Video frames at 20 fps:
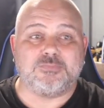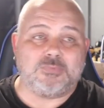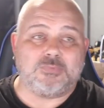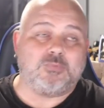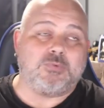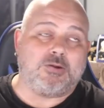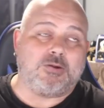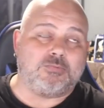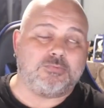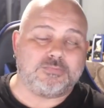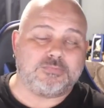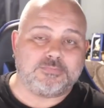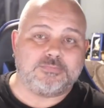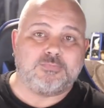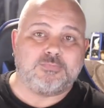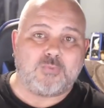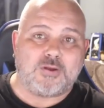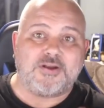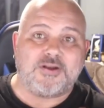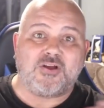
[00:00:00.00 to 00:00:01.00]
Well,
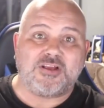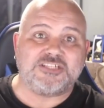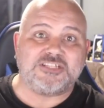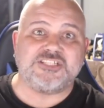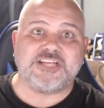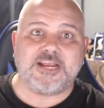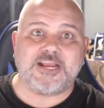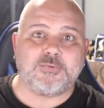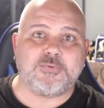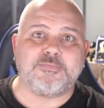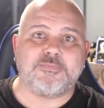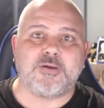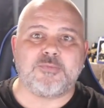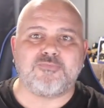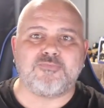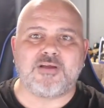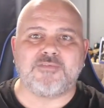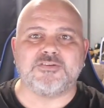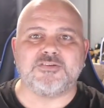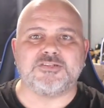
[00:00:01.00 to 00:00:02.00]
one that I shared with my
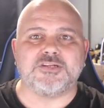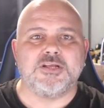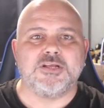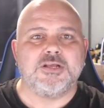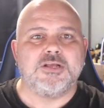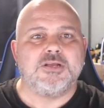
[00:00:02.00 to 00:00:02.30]
brothers,